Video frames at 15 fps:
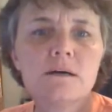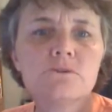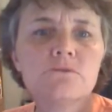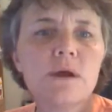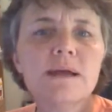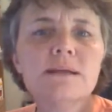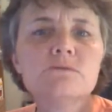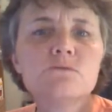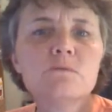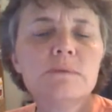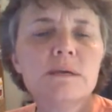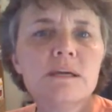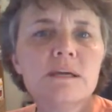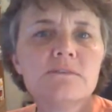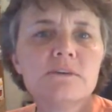Grades will
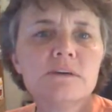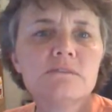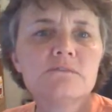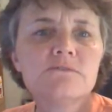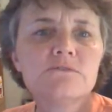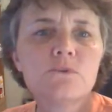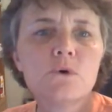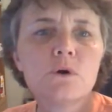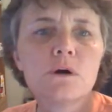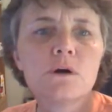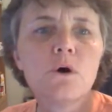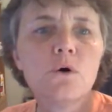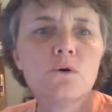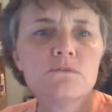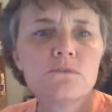be given
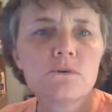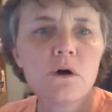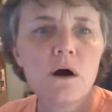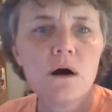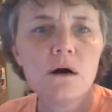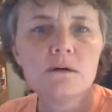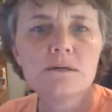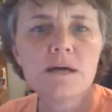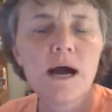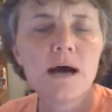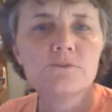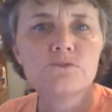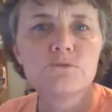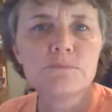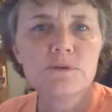for overall
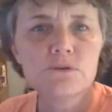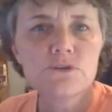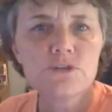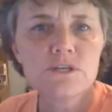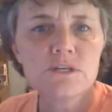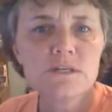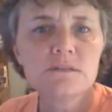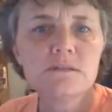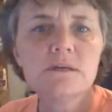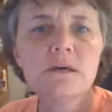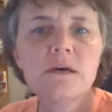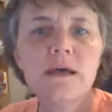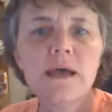contribution